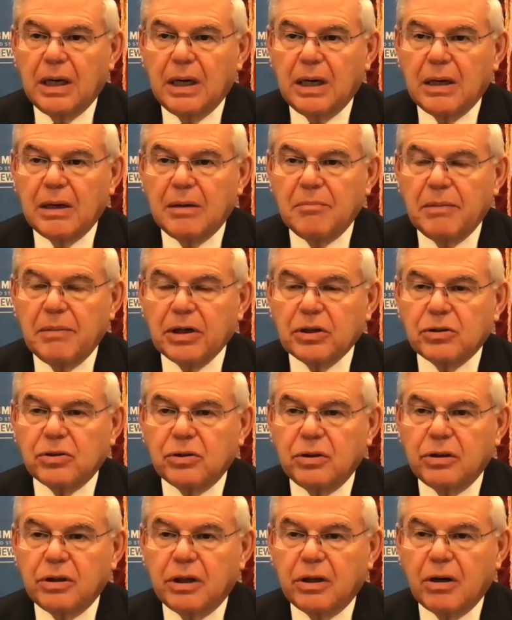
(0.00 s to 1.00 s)
make
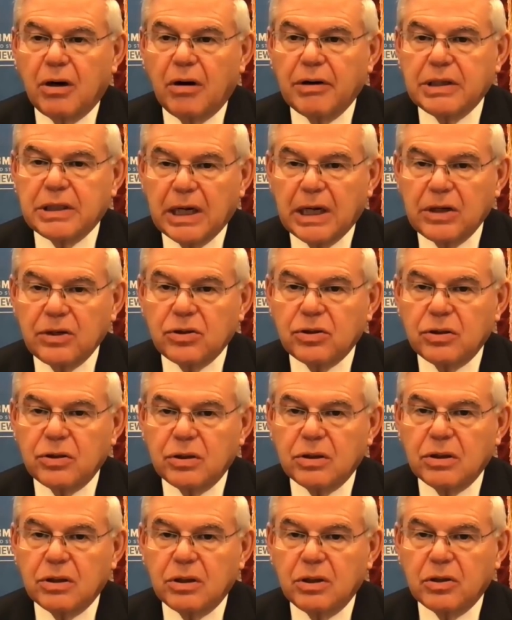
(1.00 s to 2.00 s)
sure that our
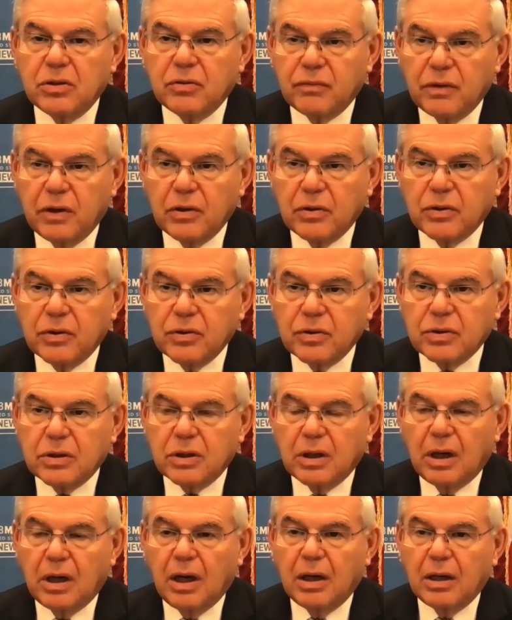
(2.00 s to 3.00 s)
attention is focused
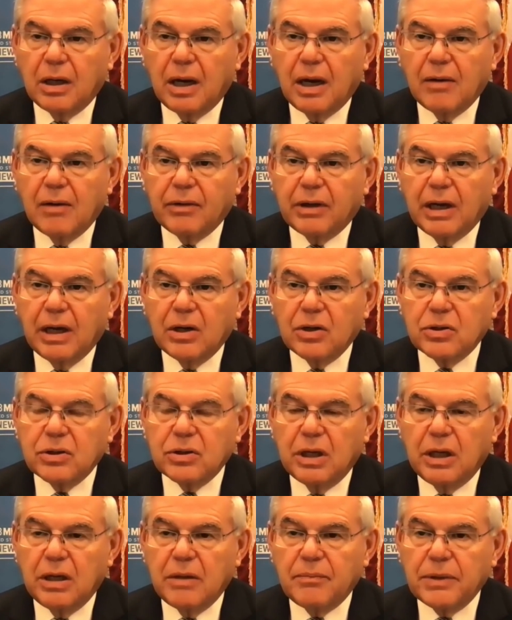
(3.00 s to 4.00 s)
on
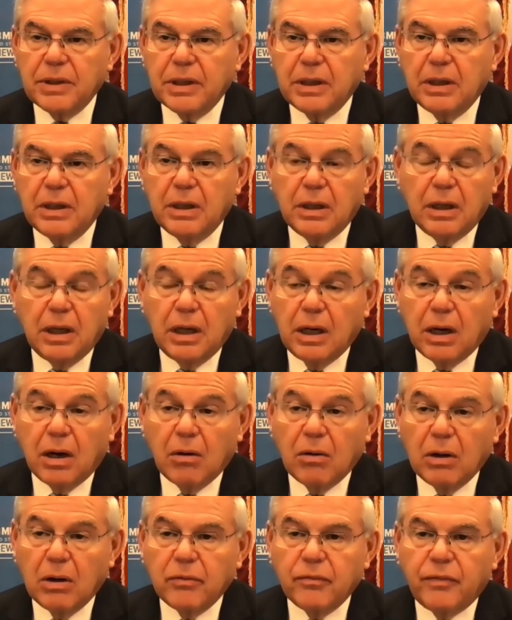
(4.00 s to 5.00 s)
Afghanistan. And
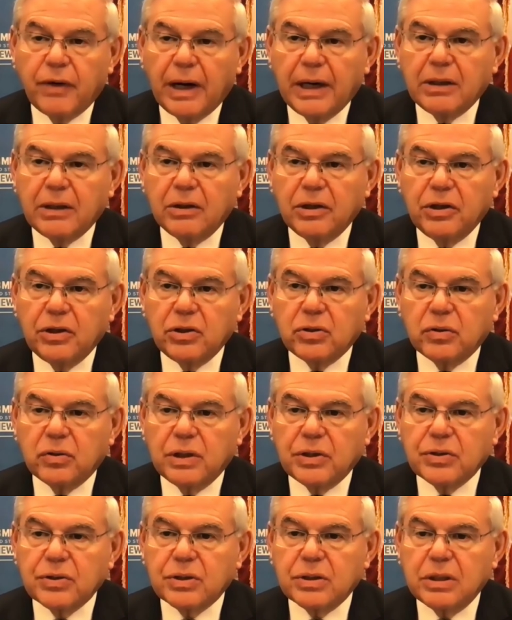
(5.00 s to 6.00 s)
our own vital
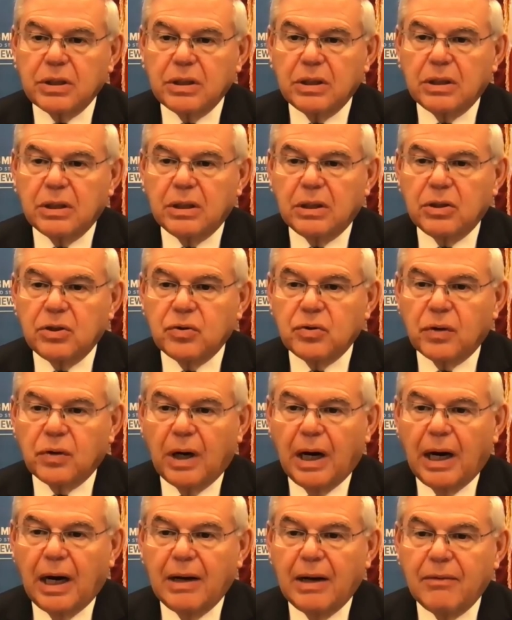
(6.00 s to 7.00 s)
interests
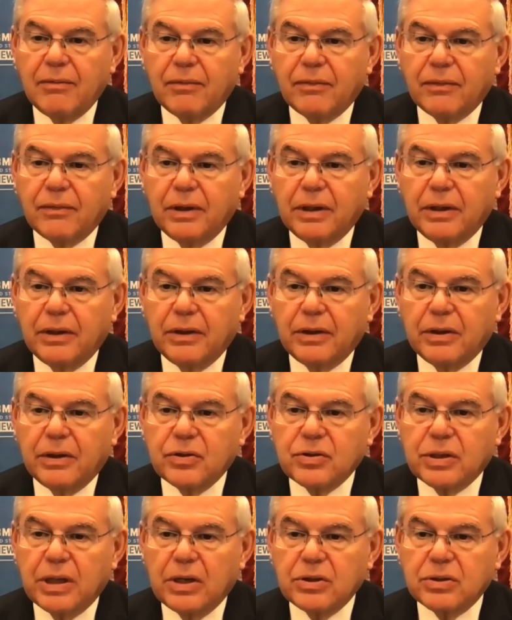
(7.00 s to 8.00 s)
drive the
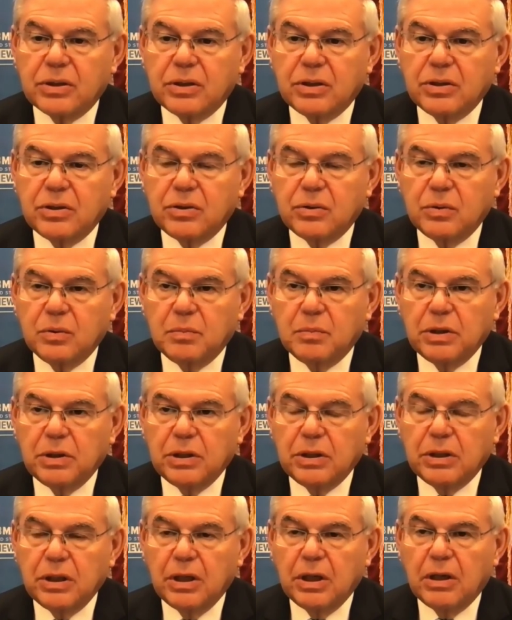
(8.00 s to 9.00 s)
necessity to
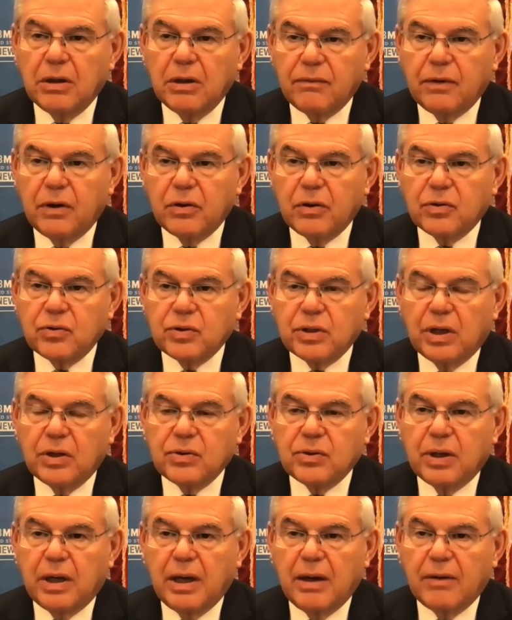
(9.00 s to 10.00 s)
be focused
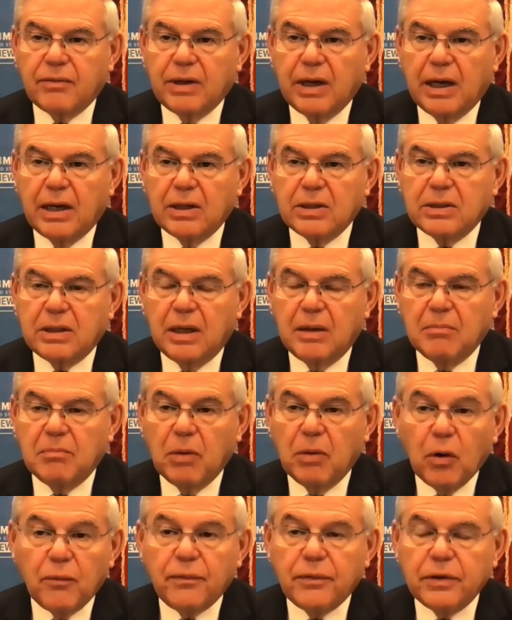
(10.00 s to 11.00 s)
on Afghanistan,
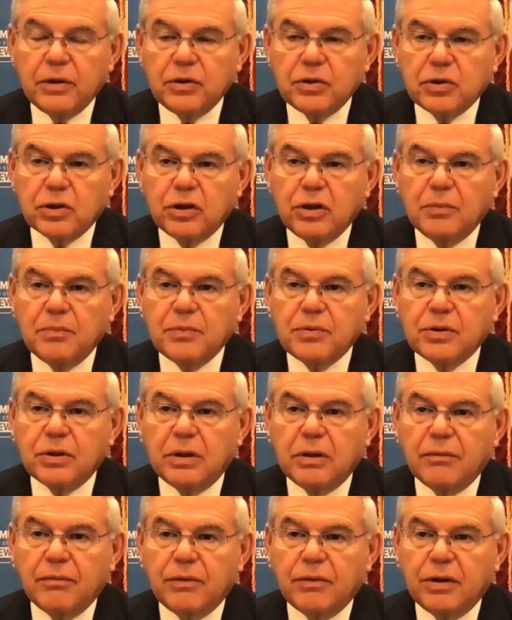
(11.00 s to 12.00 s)
both in terms
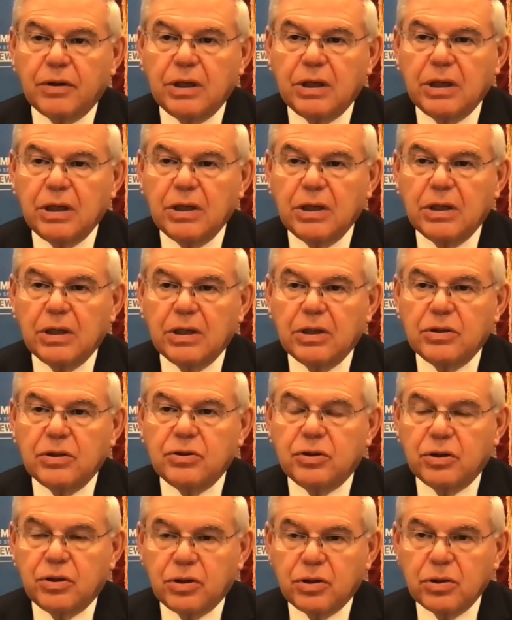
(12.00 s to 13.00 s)
of the
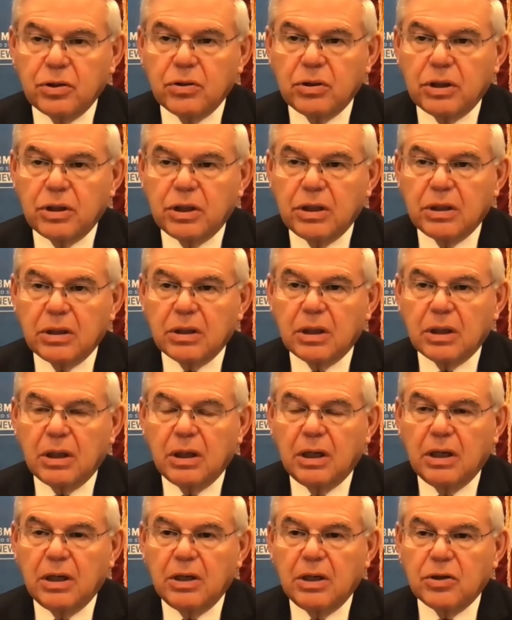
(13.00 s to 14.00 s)
security
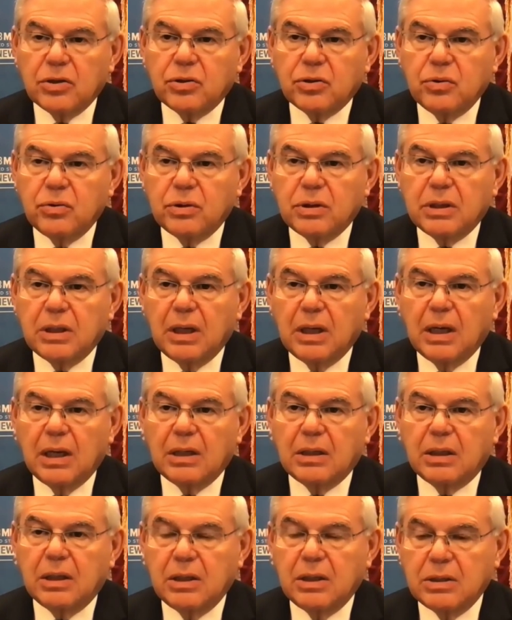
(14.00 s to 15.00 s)
issues
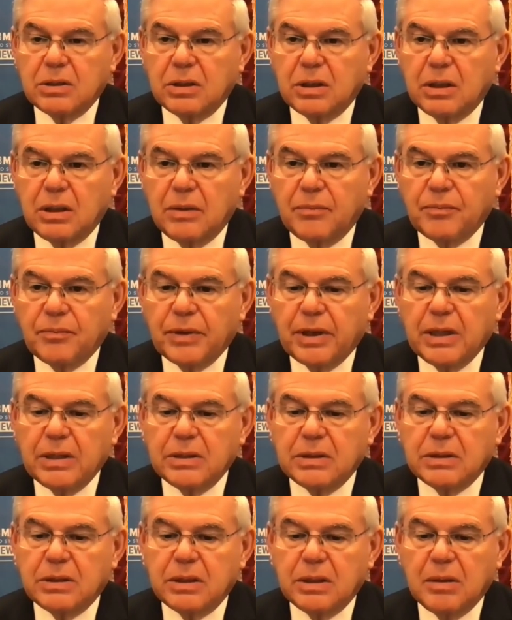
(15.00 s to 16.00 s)
that,
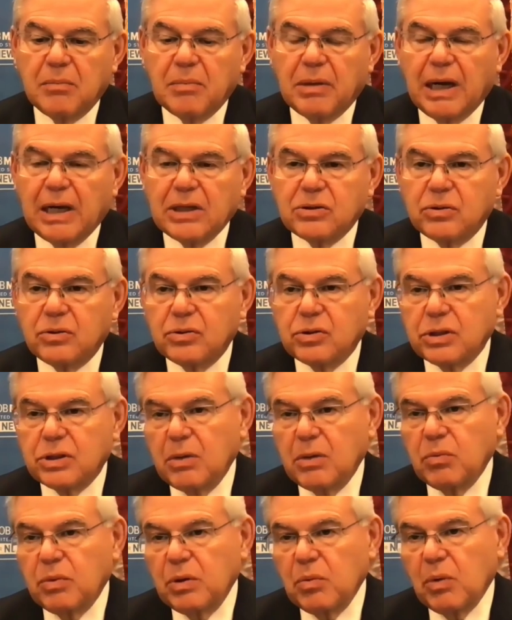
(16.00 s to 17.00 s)
as the ambassador
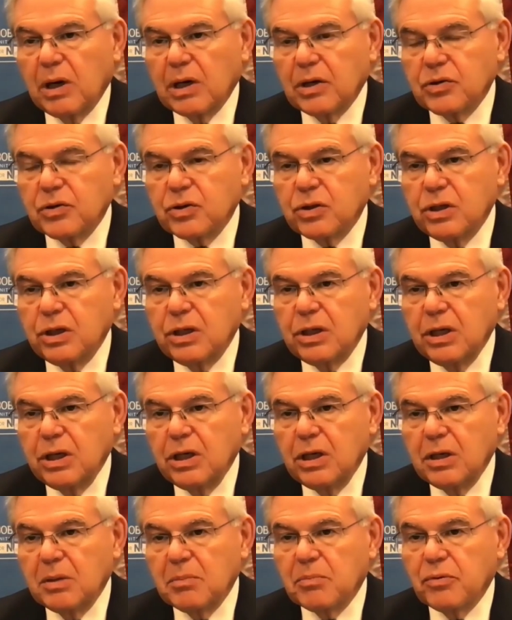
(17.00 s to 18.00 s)
said, we want to see
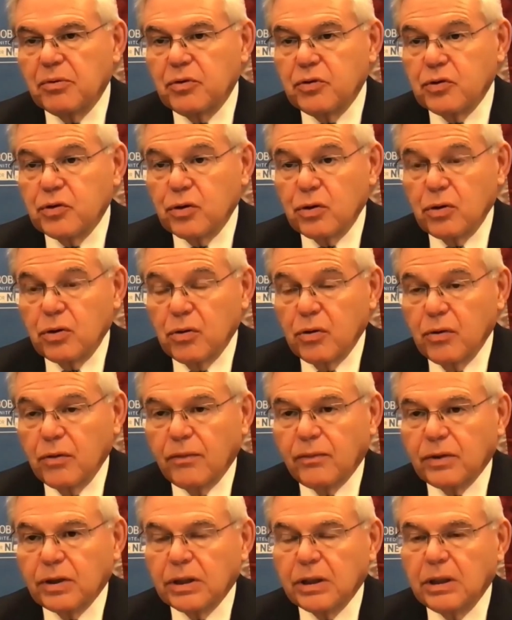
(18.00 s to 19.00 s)

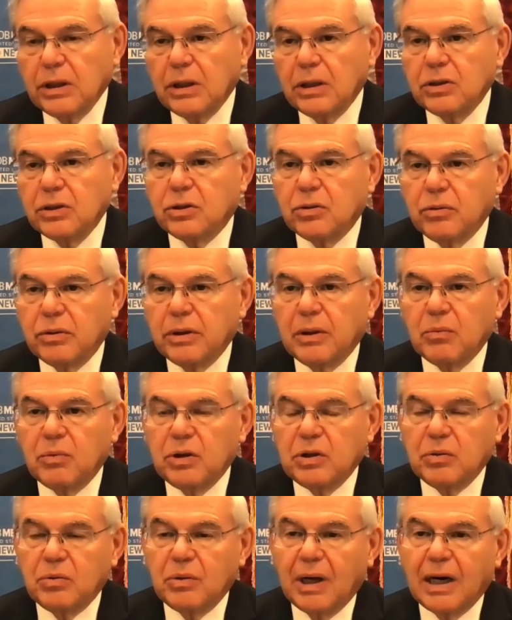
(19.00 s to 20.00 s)
preserved so that we
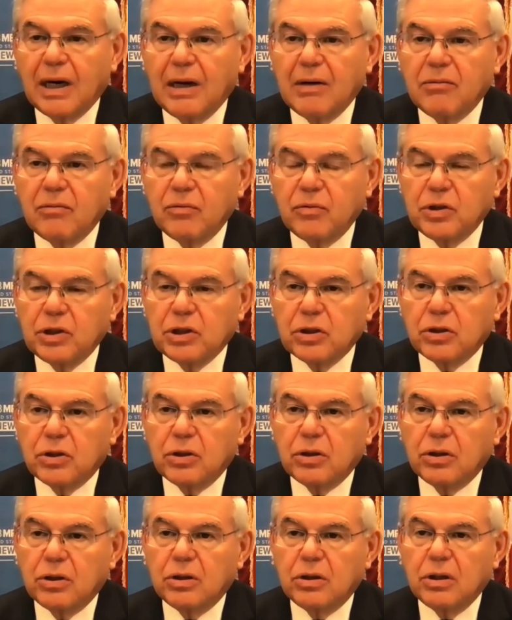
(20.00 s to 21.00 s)
do not have a
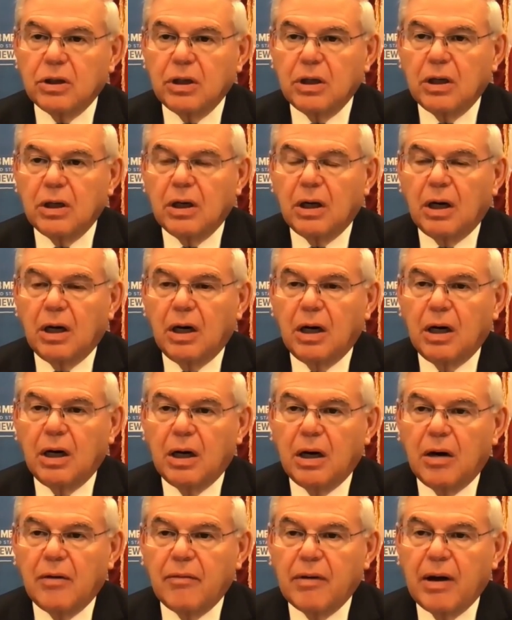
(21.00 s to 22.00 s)
return
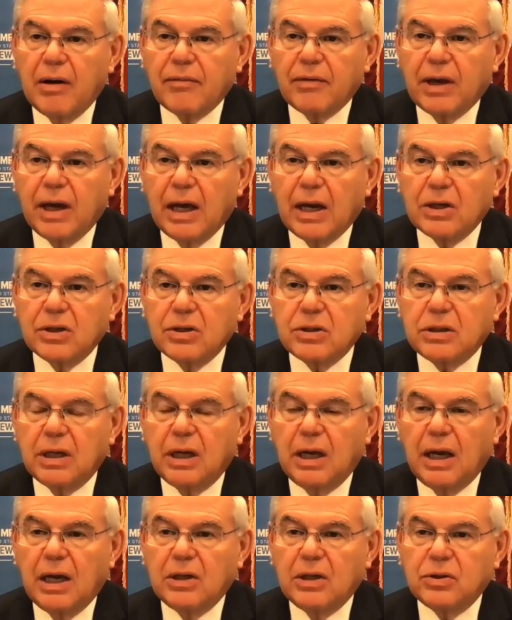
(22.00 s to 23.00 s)
of
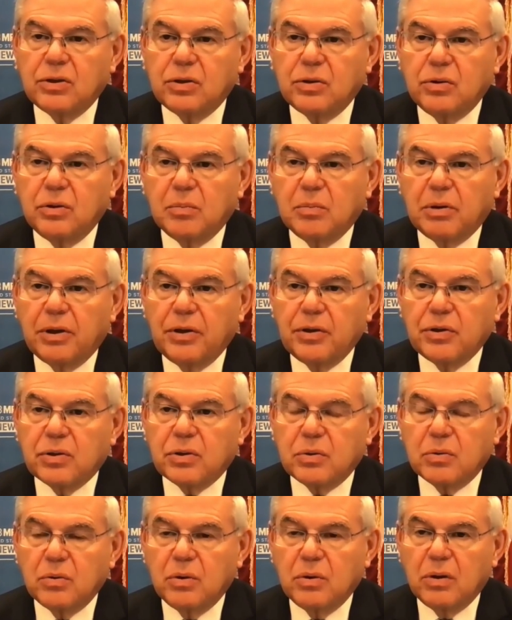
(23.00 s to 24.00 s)
Afghanistan to the
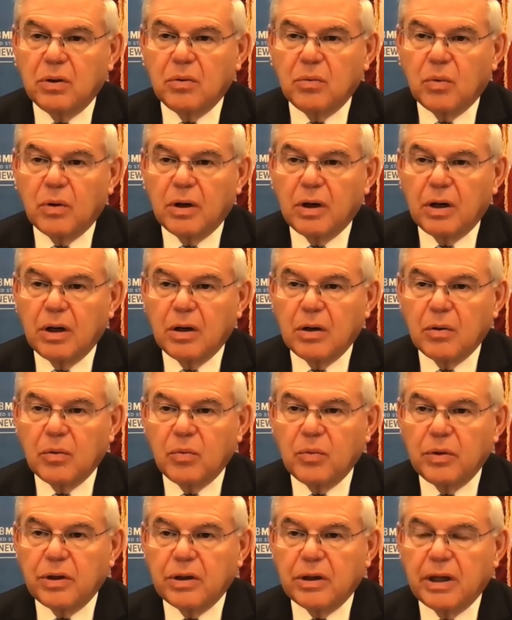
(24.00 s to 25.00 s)
place where
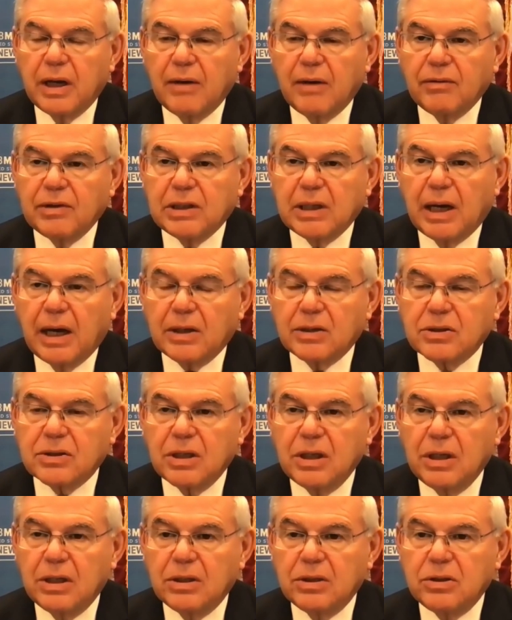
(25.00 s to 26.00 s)
we could have attacks
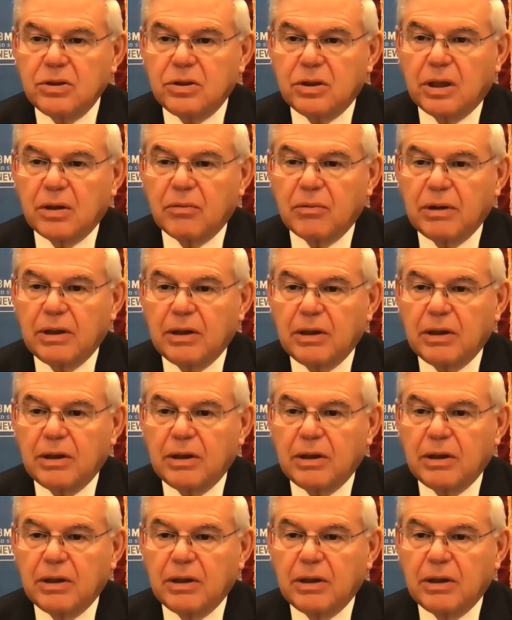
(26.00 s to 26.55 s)
generated